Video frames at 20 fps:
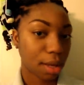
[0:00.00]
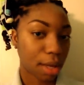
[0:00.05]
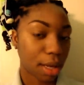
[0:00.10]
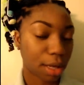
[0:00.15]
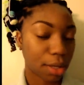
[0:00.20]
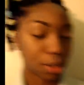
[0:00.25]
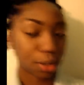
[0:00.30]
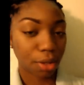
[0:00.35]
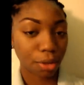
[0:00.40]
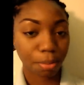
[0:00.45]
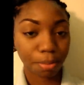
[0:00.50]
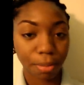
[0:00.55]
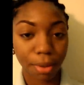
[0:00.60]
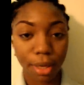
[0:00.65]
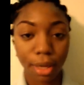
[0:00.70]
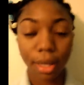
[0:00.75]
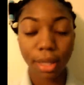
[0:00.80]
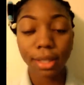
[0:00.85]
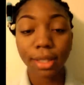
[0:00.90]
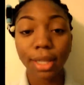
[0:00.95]
I'll, show,
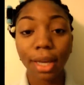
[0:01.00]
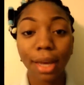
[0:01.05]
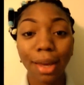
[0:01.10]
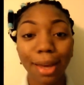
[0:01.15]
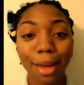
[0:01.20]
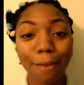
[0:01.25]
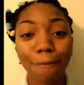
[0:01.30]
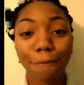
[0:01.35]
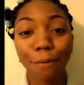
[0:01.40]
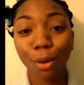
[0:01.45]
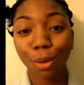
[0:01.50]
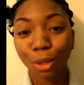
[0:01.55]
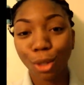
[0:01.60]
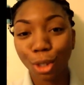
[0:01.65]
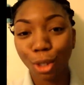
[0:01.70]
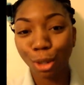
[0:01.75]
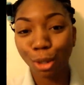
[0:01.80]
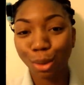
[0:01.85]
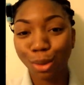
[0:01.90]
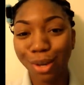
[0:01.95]
I'll take a
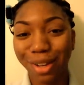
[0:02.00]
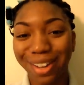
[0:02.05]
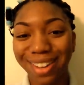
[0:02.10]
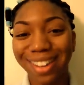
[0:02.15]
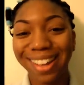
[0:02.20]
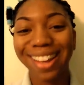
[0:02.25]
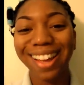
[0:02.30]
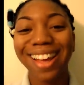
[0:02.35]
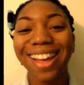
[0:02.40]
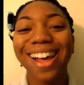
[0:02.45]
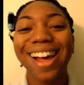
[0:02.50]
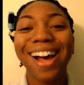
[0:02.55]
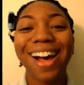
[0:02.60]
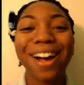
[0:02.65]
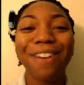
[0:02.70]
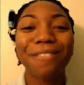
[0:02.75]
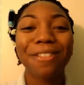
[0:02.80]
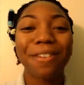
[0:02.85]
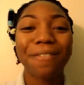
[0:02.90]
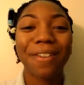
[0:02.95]
photo
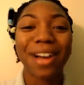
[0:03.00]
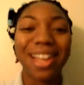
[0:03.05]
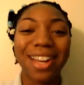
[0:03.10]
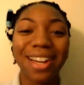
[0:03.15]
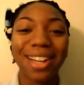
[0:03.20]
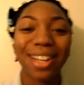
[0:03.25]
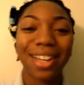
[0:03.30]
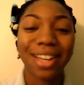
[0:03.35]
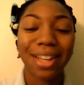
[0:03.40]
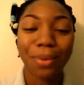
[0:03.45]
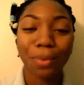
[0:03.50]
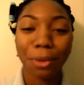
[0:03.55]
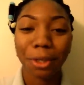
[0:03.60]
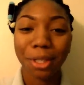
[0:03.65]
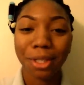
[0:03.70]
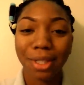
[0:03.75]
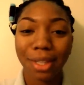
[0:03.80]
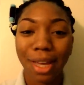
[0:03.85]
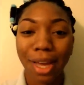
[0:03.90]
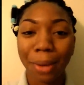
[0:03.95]
of the final look and we'll
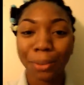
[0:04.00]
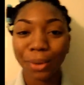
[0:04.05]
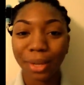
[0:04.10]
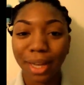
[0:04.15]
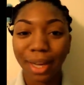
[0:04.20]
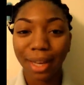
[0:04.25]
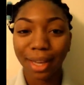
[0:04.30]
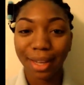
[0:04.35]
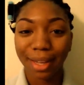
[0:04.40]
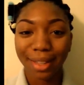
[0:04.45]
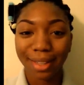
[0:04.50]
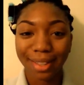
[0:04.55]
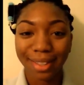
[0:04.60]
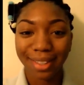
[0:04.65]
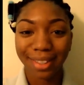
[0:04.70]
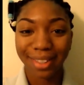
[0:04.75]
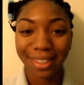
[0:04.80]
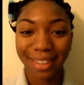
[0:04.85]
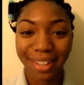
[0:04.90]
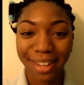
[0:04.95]
see how we like it.
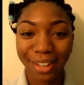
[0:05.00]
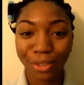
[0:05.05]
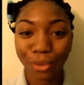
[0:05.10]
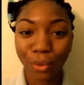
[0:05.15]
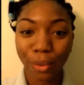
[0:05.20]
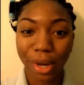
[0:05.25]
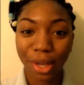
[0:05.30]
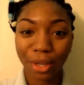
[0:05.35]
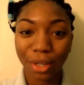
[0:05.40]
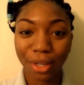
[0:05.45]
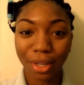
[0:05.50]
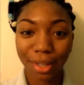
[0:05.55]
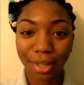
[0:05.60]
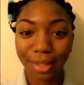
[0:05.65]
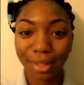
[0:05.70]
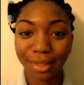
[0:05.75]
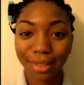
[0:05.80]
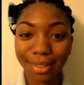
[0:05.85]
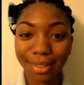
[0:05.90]
Thanks for watching.